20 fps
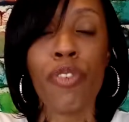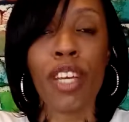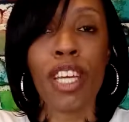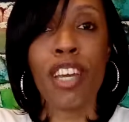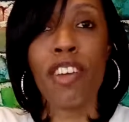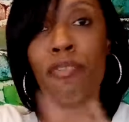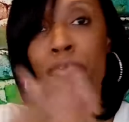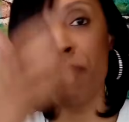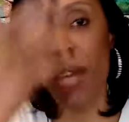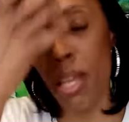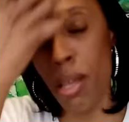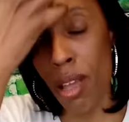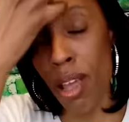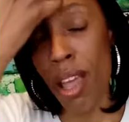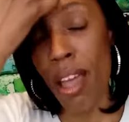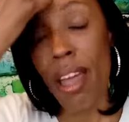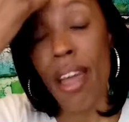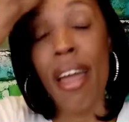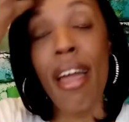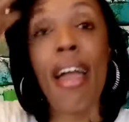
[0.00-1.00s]
forgive me
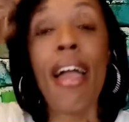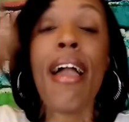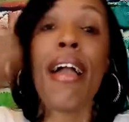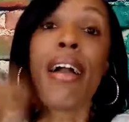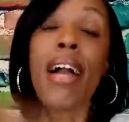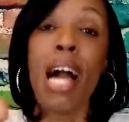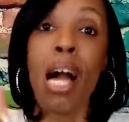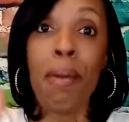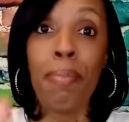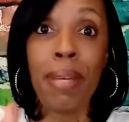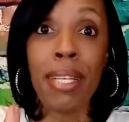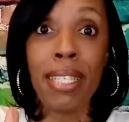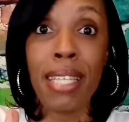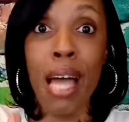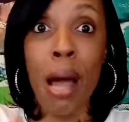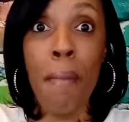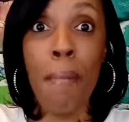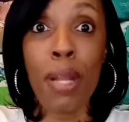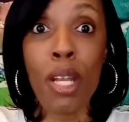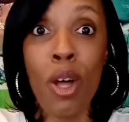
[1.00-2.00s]
and comment
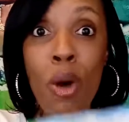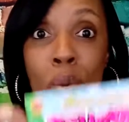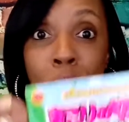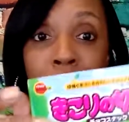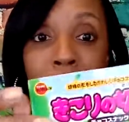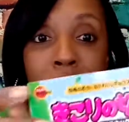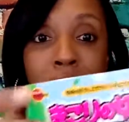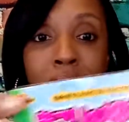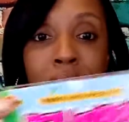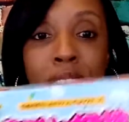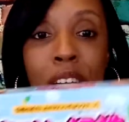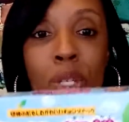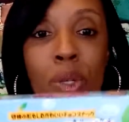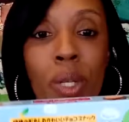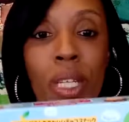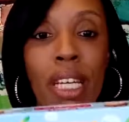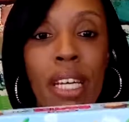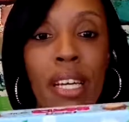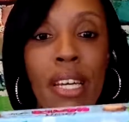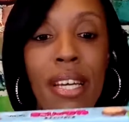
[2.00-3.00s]
down below what this
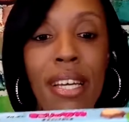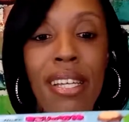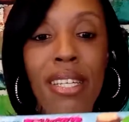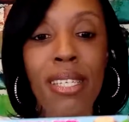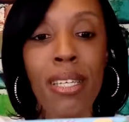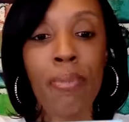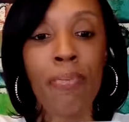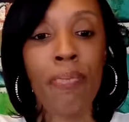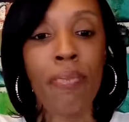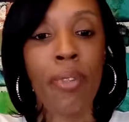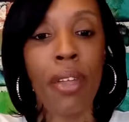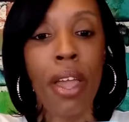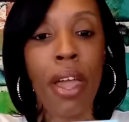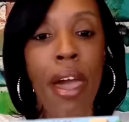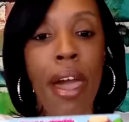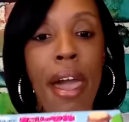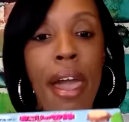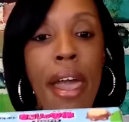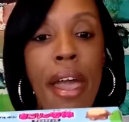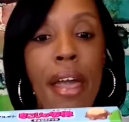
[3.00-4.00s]
actually is.
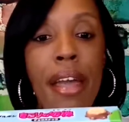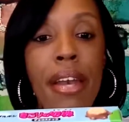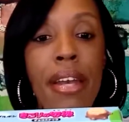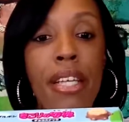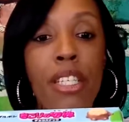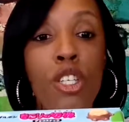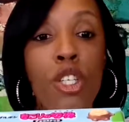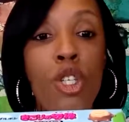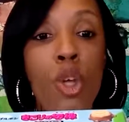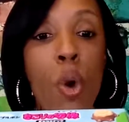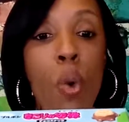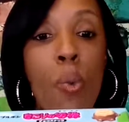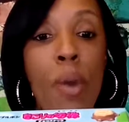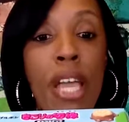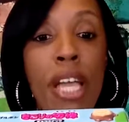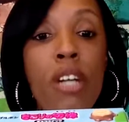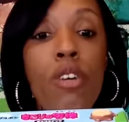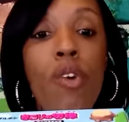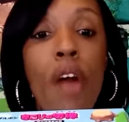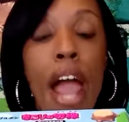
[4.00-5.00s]
And this is a
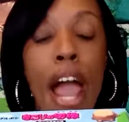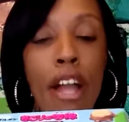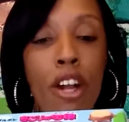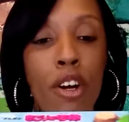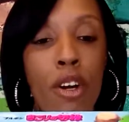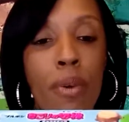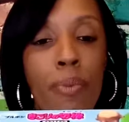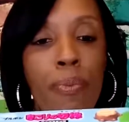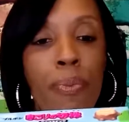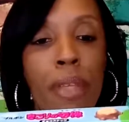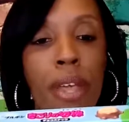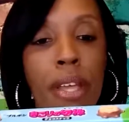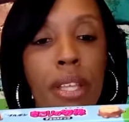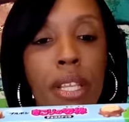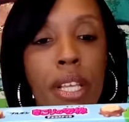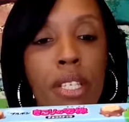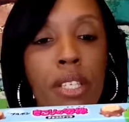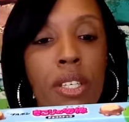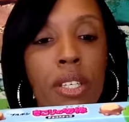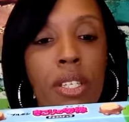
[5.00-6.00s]
wheat cracker.
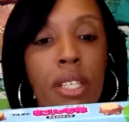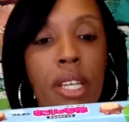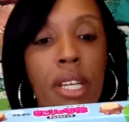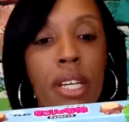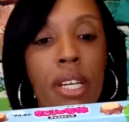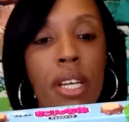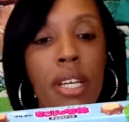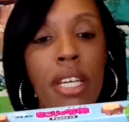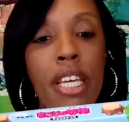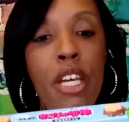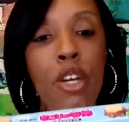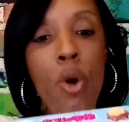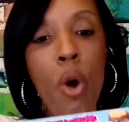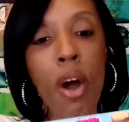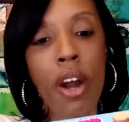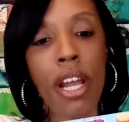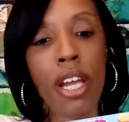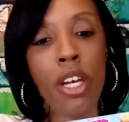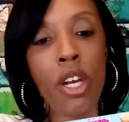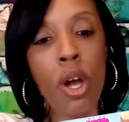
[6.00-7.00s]
This is the
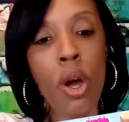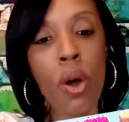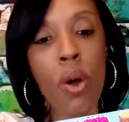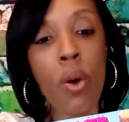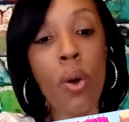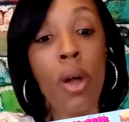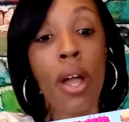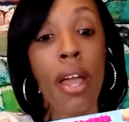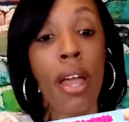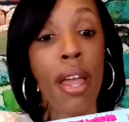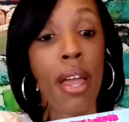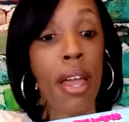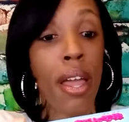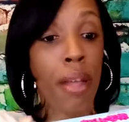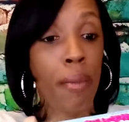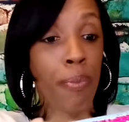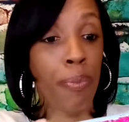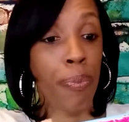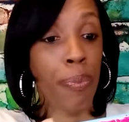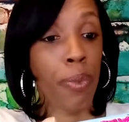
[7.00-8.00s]
Kikori no
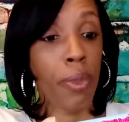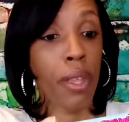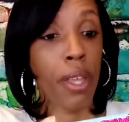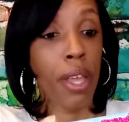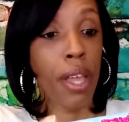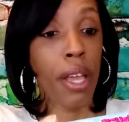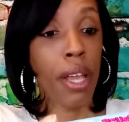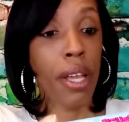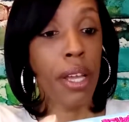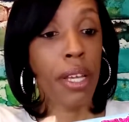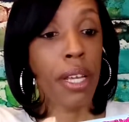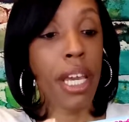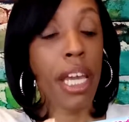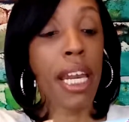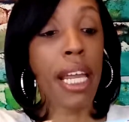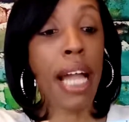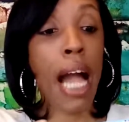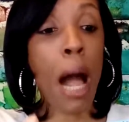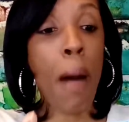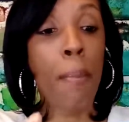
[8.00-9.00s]

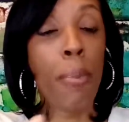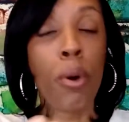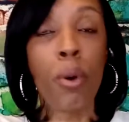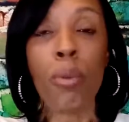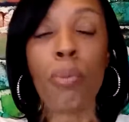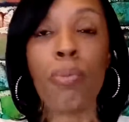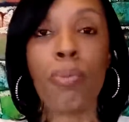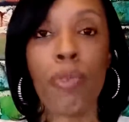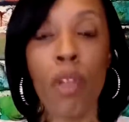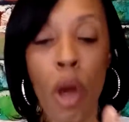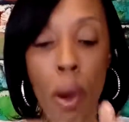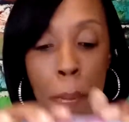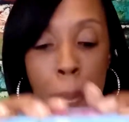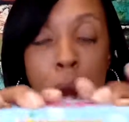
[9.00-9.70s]
Kirikabu, a